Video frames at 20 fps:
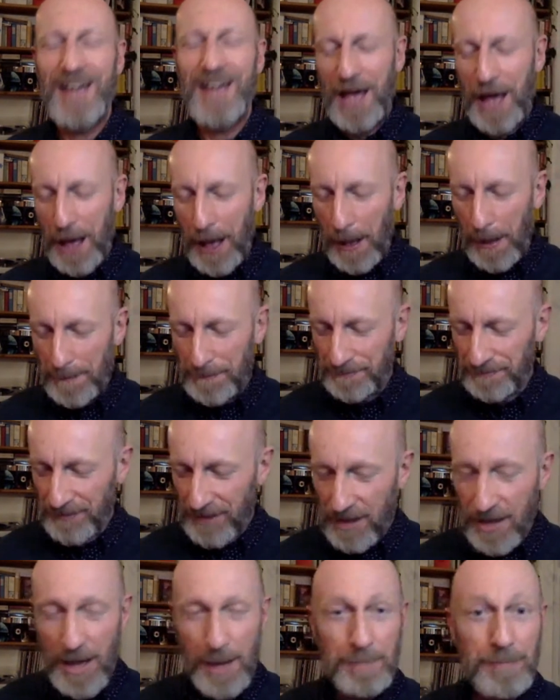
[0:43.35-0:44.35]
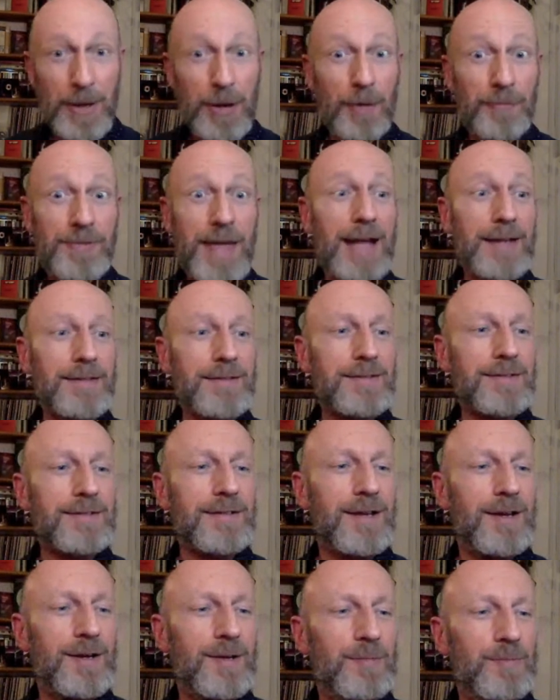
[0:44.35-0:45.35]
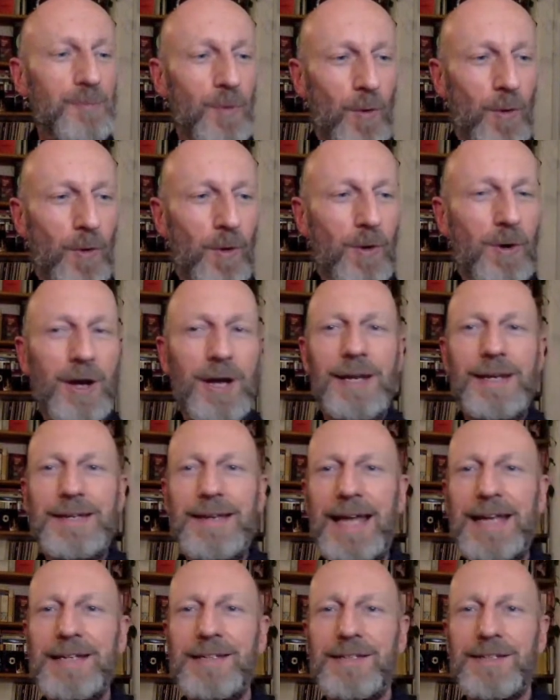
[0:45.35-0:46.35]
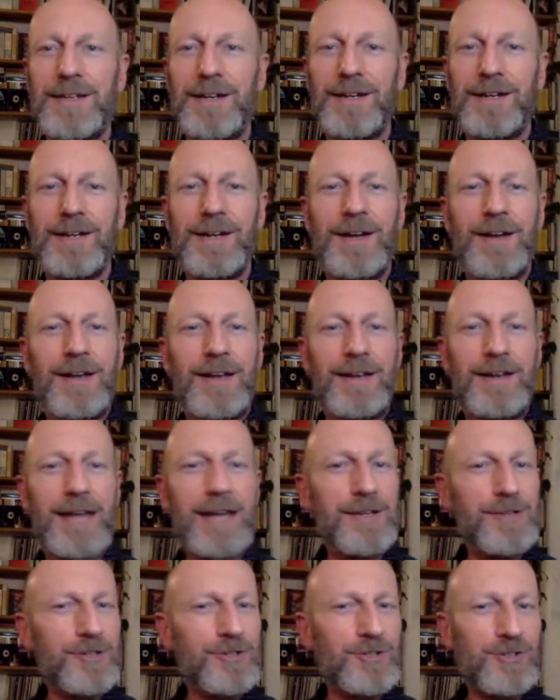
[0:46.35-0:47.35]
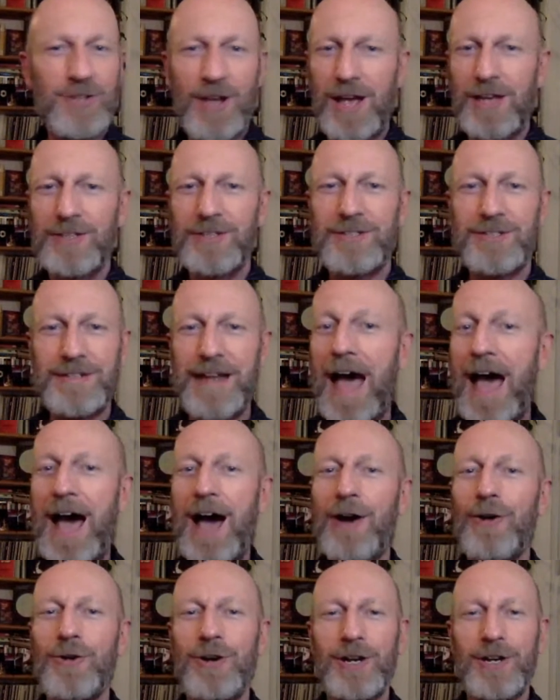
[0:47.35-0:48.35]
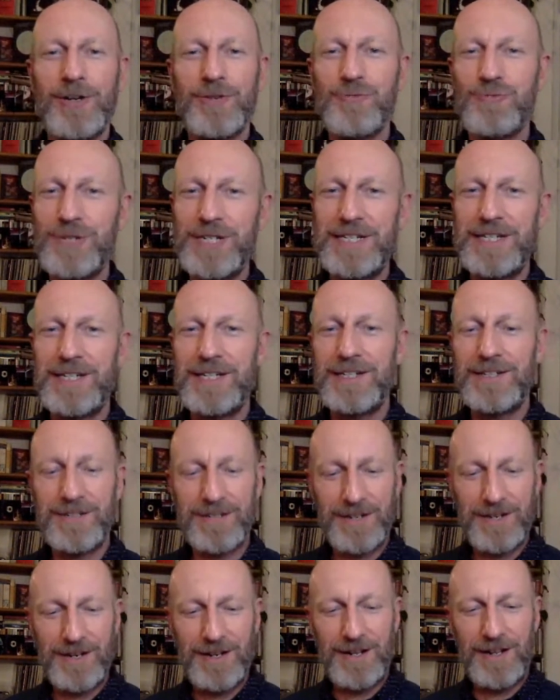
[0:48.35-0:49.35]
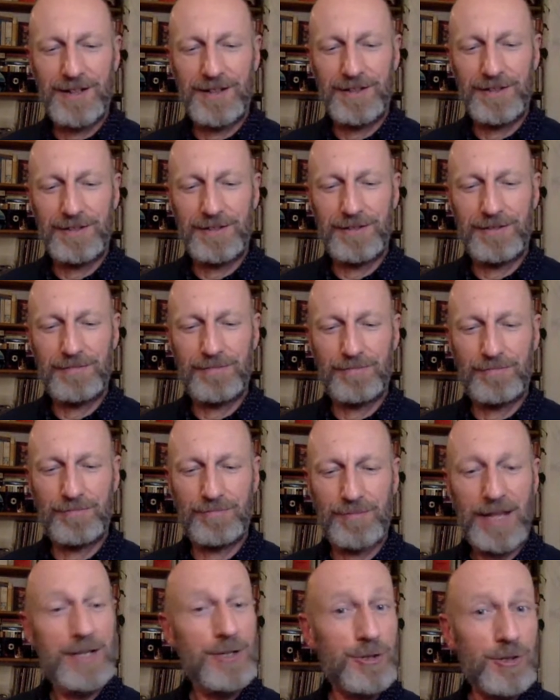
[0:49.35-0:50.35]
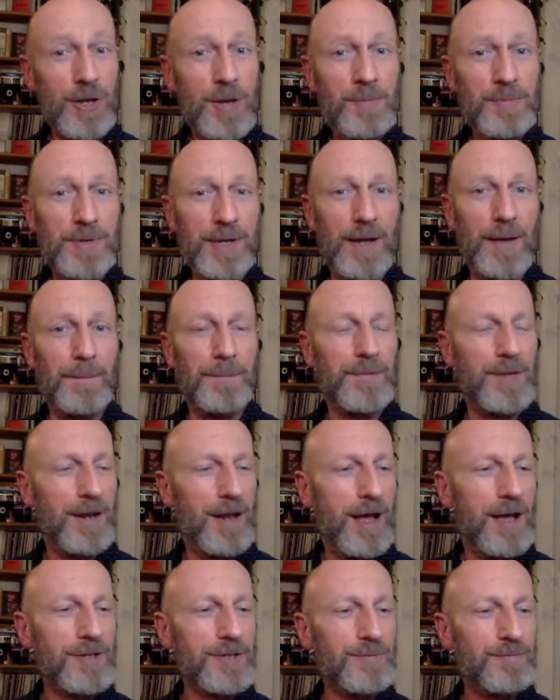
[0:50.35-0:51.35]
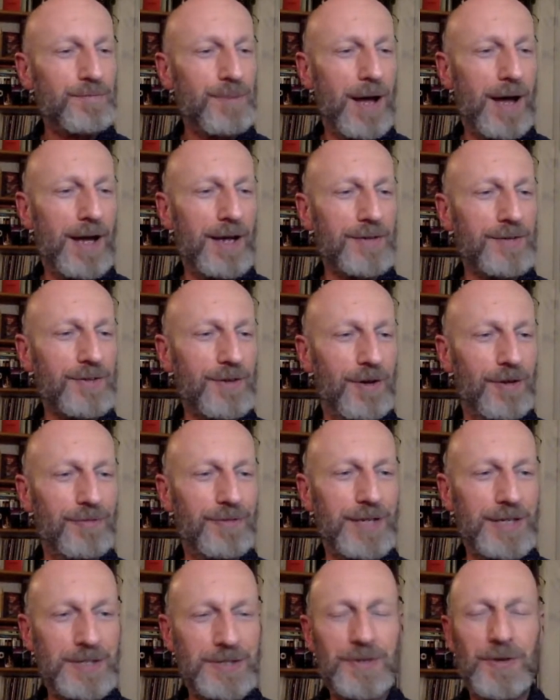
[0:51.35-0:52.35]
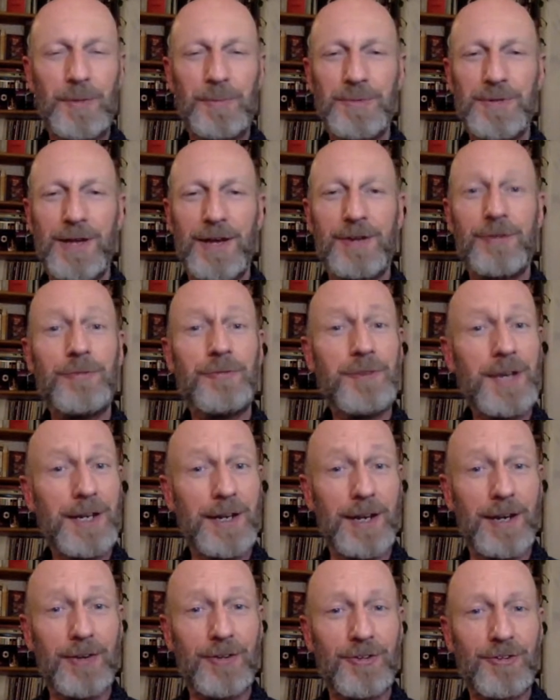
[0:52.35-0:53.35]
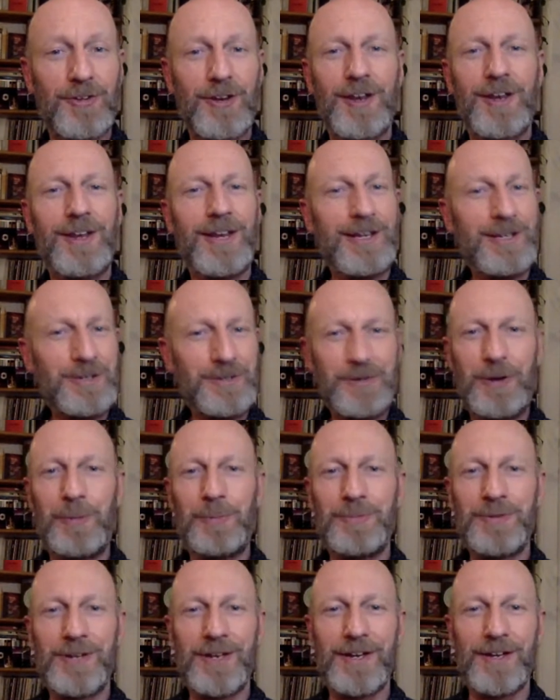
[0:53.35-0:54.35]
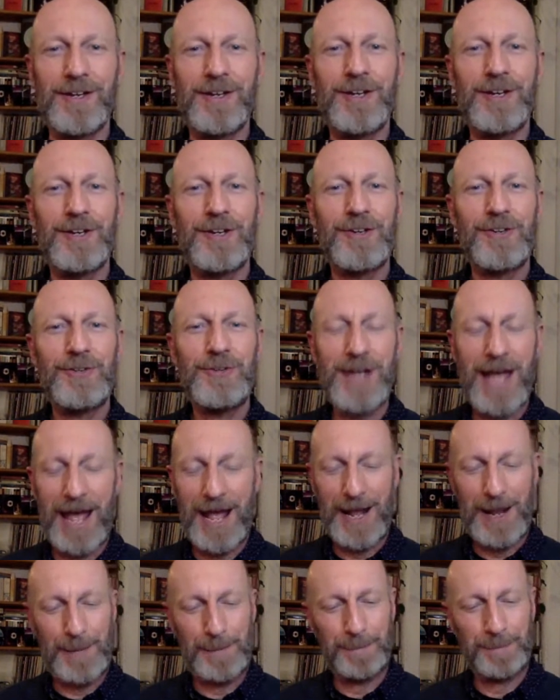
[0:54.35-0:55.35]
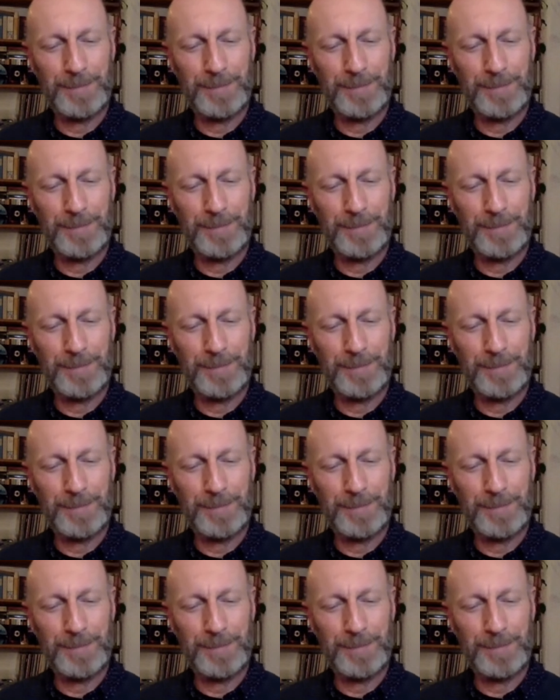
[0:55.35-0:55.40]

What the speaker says: But of that more later. Let us just now read Insomnia, the last part of Insomnia, and finish Insomnia today.